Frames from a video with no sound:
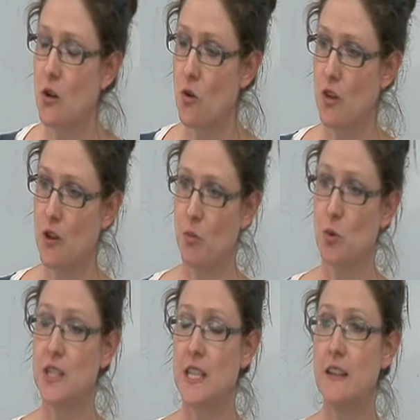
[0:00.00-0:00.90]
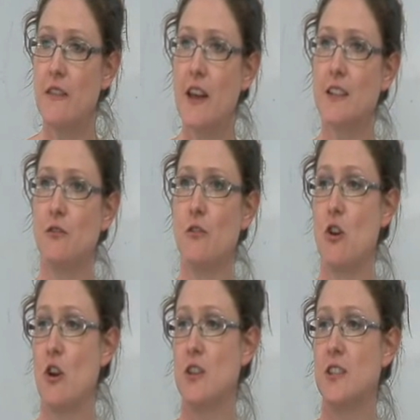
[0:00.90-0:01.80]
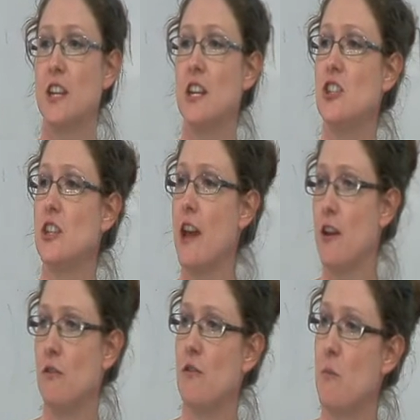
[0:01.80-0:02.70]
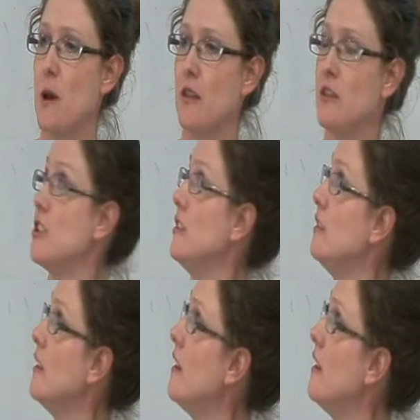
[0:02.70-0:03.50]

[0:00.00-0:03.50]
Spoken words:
on the protein, and that's for secretion out of the pathogen.